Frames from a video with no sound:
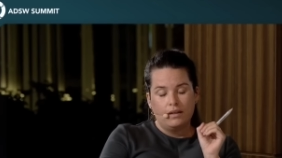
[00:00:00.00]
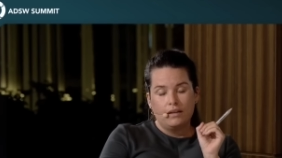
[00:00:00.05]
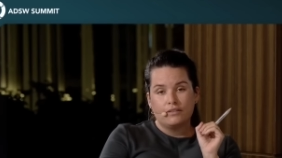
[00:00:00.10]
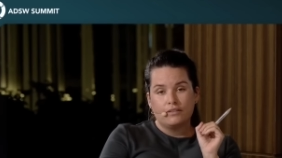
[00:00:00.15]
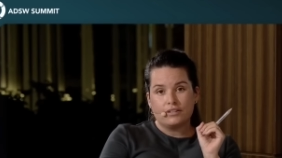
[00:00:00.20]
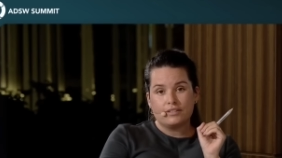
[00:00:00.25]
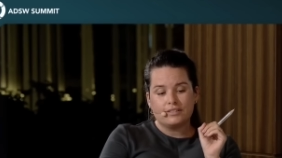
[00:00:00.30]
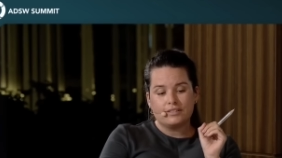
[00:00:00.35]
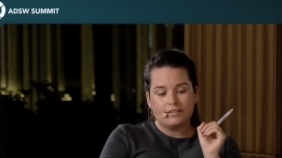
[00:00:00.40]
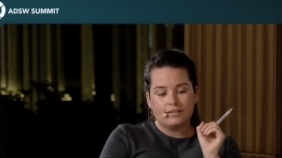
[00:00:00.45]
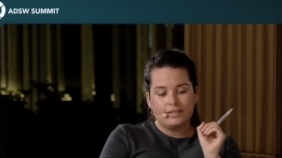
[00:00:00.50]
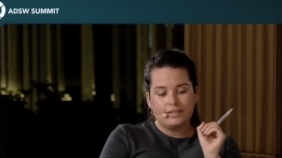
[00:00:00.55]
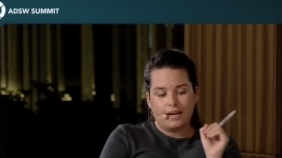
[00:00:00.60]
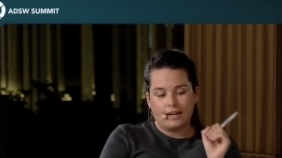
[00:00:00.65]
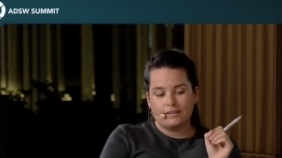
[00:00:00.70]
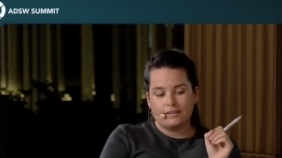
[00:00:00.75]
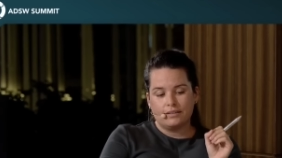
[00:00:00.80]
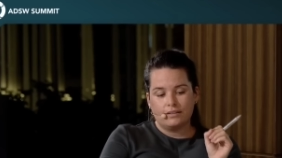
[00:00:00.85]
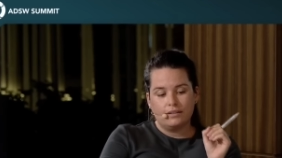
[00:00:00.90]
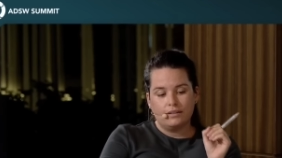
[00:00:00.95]
There are still
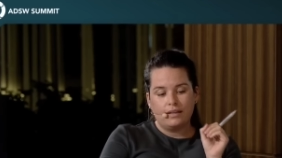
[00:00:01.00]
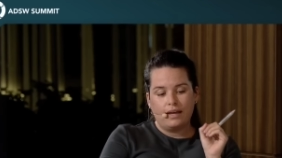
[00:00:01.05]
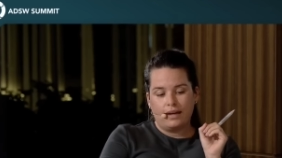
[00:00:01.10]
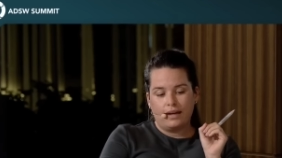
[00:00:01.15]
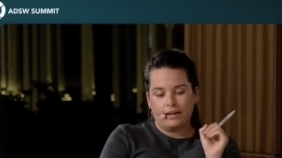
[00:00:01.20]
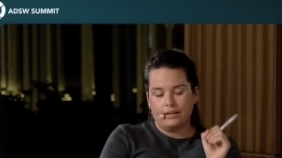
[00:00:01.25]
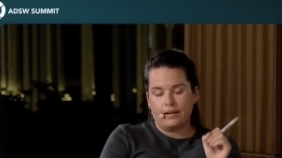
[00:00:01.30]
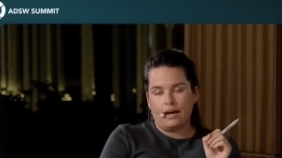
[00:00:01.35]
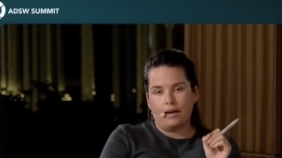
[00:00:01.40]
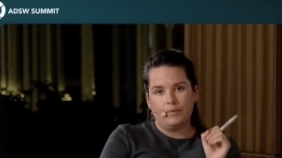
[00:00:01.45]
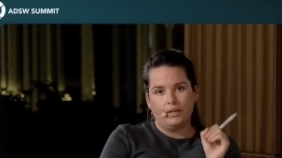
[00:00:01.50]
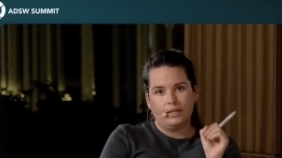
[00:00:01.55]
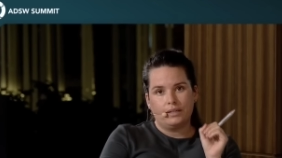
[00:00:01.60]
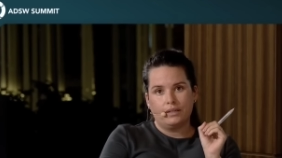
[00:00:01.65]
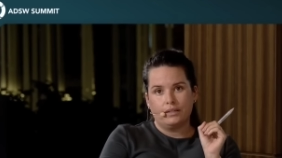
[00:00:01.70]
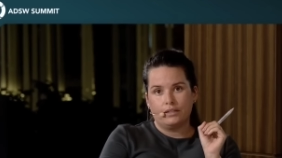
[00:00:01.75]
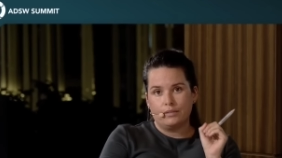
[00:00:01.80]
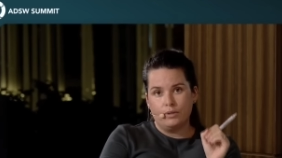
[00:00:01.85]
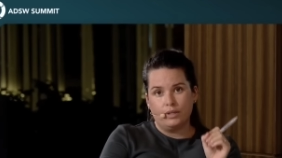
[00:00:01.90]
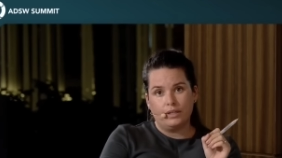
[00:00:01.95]
technical, economic,
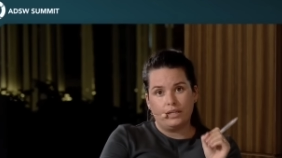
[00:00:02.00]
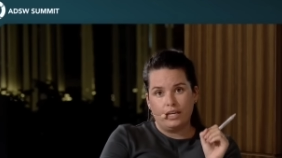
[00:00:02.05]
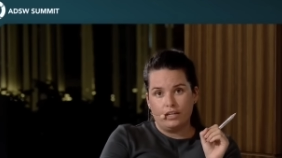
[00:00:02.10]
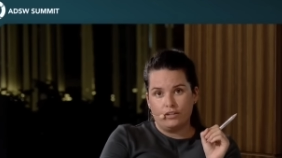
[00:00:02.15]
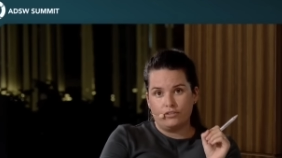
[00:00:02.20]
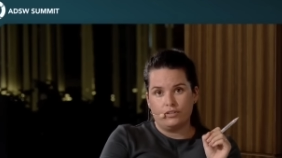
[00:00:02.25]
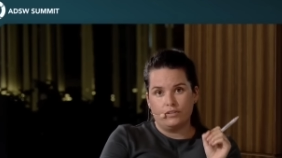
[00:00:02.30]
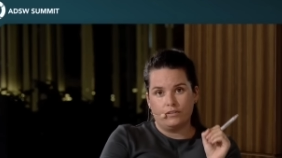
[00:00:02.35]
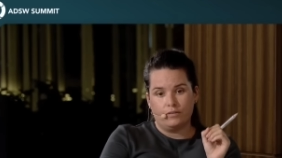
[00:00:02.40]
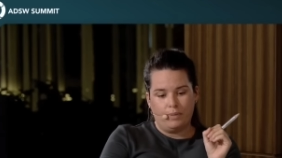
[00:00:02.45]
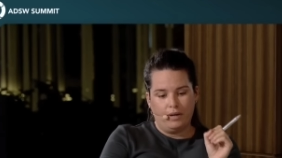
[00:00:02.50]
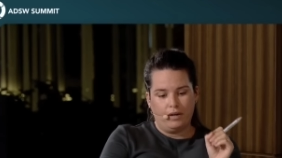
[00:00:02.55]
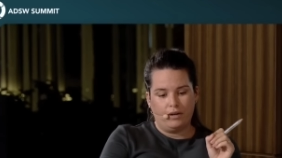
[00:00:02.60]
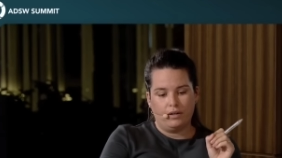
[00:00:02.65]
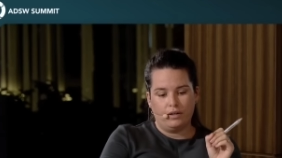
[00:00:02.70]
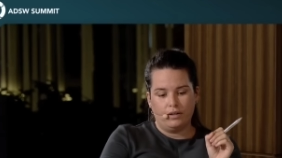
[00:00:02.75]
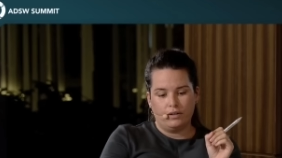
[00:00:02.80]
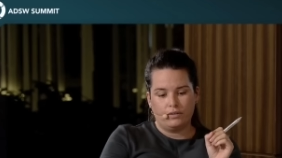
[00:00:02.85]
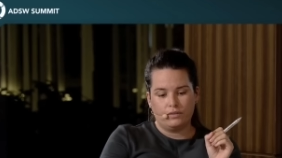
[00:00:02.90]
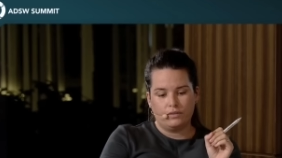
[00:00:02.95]
and communications
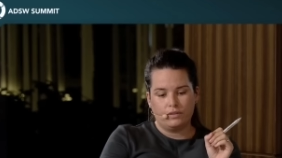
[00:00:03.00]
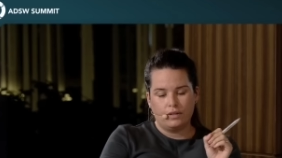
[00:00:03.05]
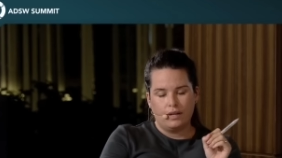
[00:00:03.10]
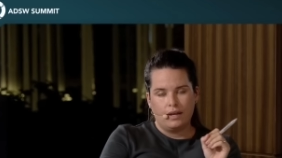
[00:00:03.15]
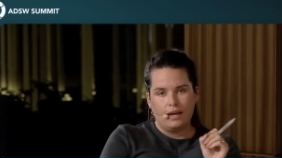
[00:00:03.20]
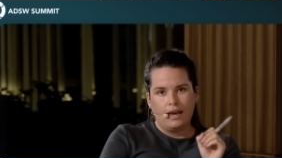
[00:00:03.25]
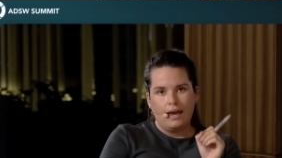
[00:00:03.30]
barriers.